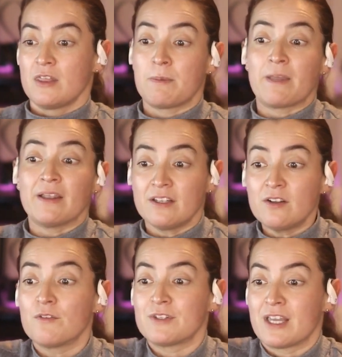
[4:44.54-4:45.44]

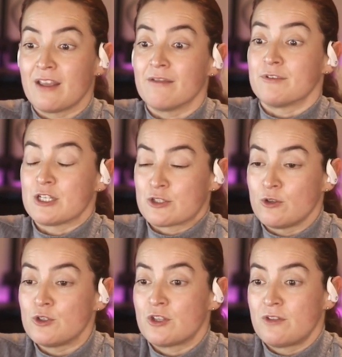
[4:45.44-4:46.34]
depending on the
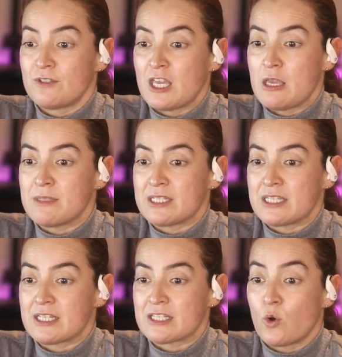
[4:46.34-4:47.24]
resolution of the
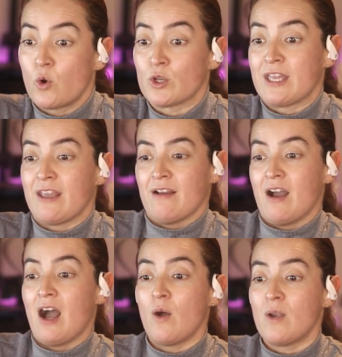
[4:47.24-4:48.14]
images or
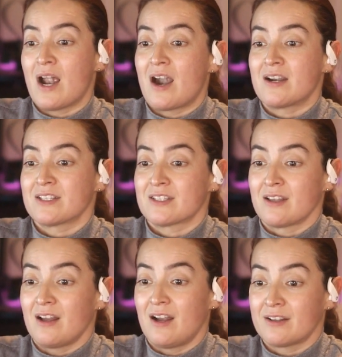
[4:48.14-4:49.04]
how large
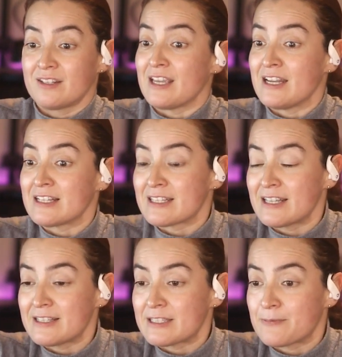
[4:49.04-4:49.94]
are the data
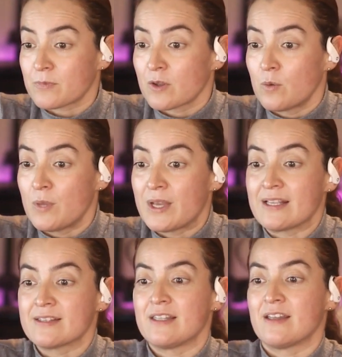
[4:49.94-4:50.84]
sets, we
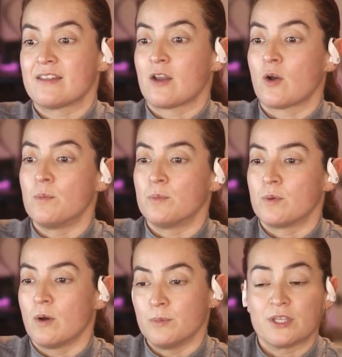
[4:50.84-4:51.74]
can see that the
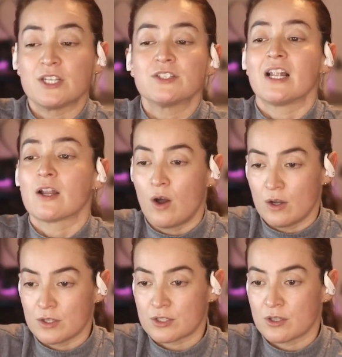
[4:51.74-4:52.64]
computational
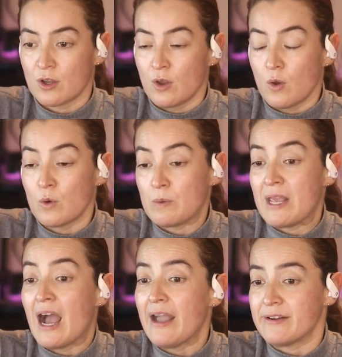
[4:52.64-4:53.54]
cost will
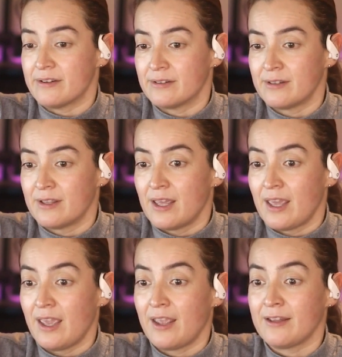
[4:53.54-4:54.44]
be higher,
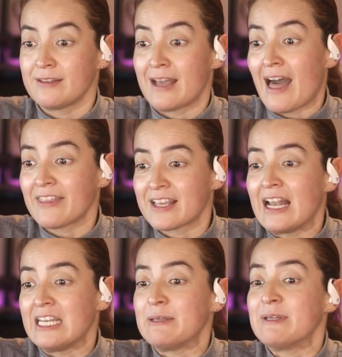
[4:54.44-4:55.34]
and that can